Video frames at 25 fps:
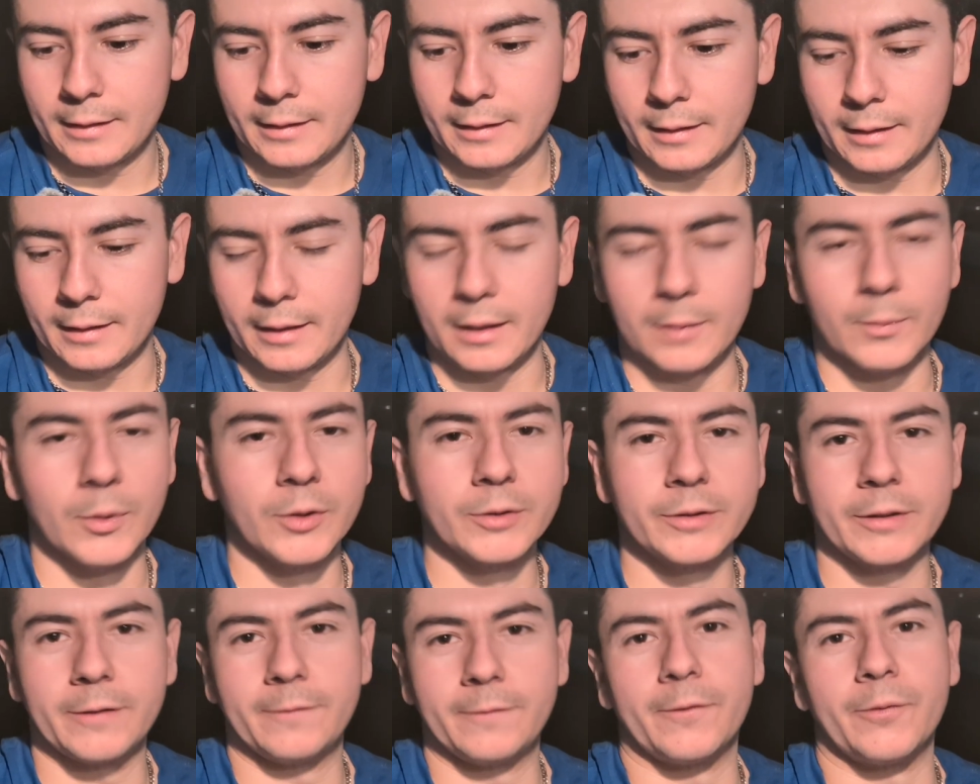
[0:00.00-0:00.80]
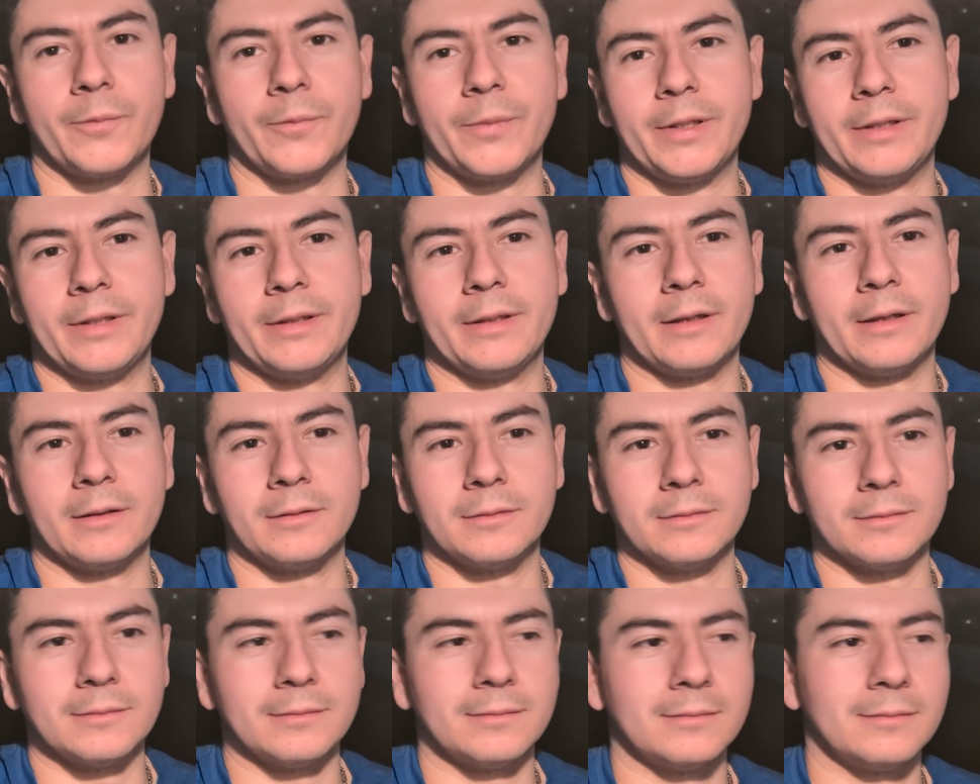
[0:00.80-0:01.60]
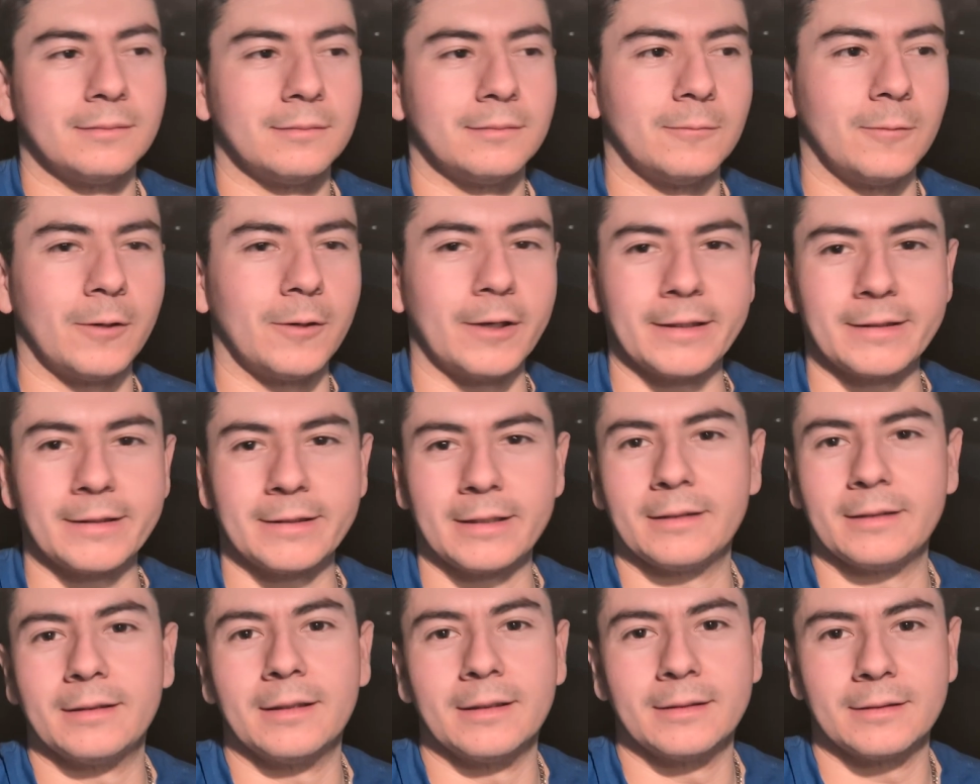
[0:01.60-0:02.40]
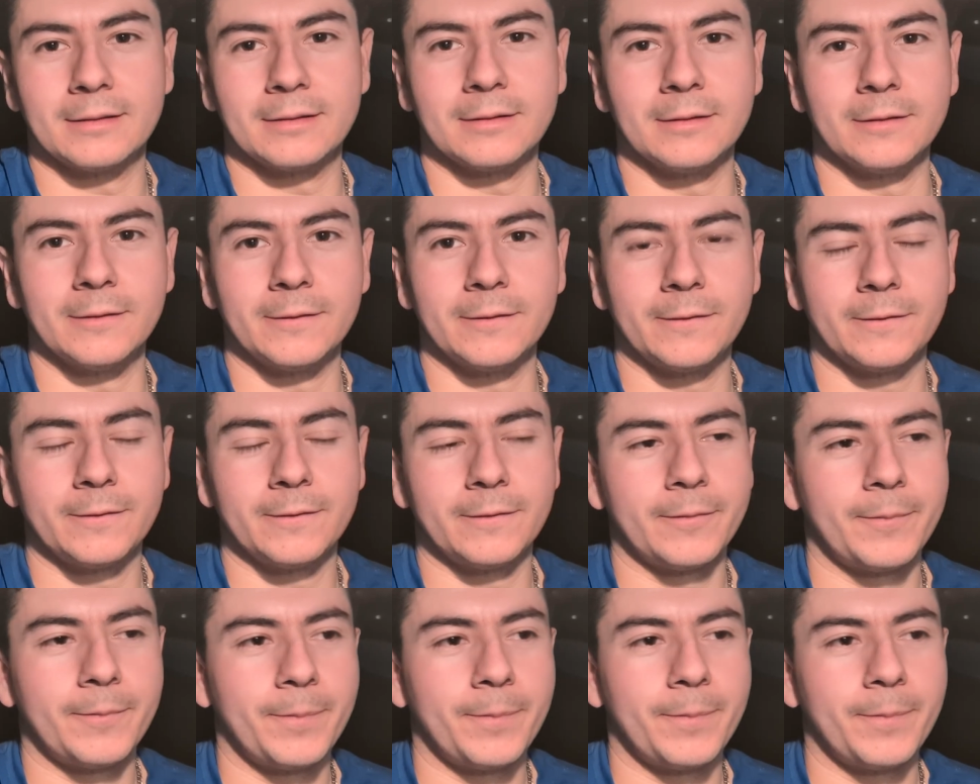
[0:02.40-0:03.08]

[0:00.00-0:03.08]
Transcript: And mostly for me, I don't want to take that stuff.